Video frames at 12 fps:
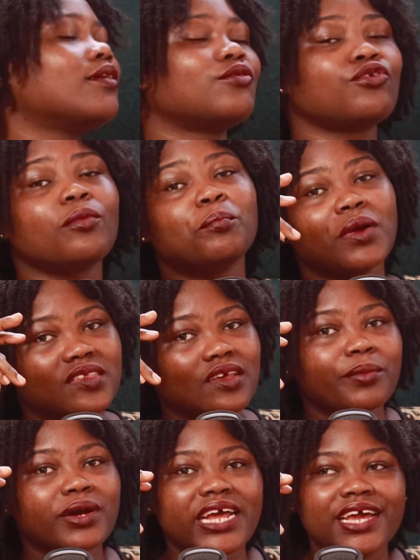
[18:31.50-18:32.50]
not
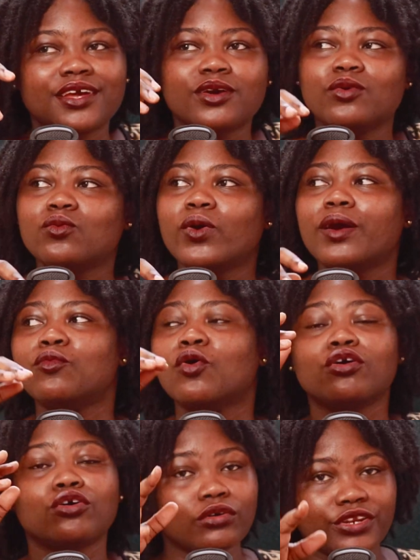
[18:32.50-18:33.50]
better, but were
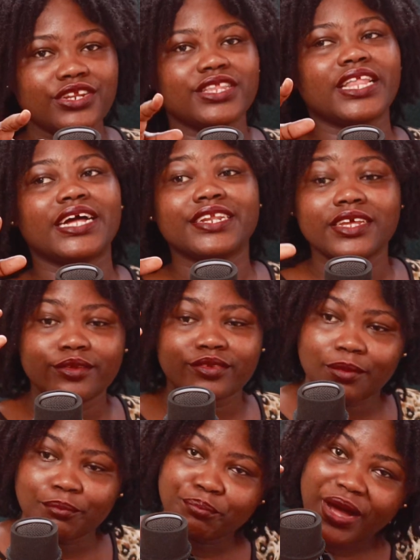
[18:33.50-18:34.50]
more good than
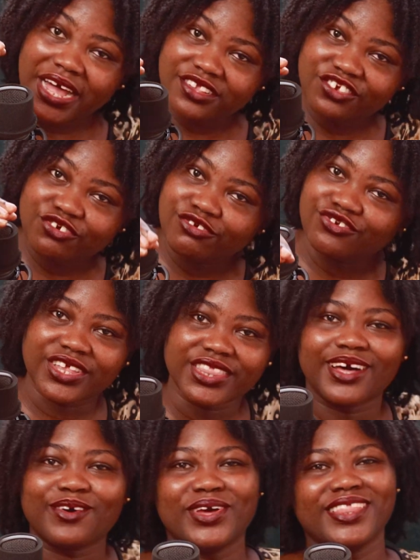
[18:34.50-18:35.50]
some bad
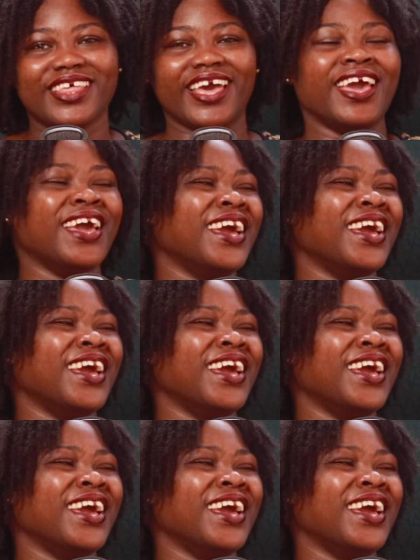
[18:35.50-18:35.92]
children that were there.